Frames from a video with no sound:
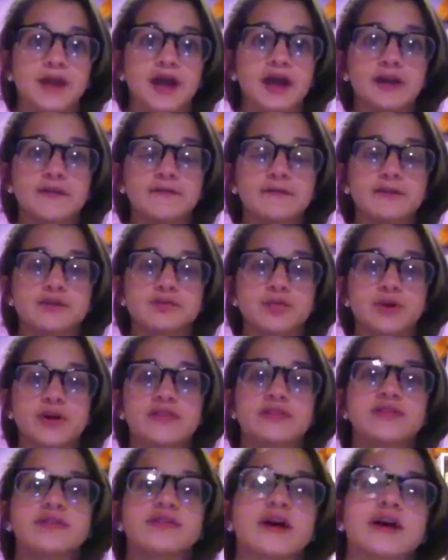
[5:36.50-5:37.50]
And if it's
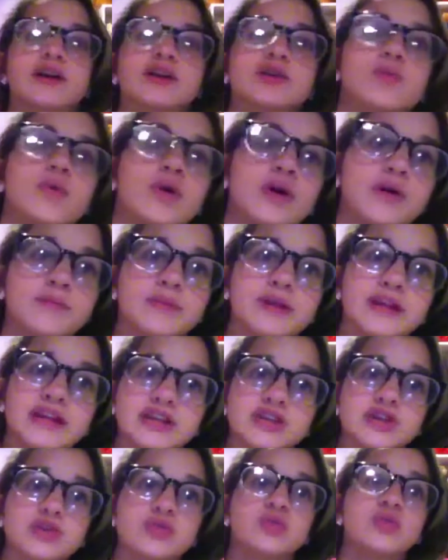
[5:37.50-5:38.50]
one that you want me
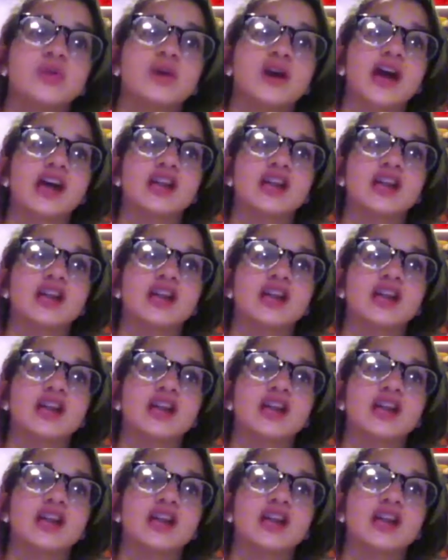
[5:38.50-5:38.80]
to do,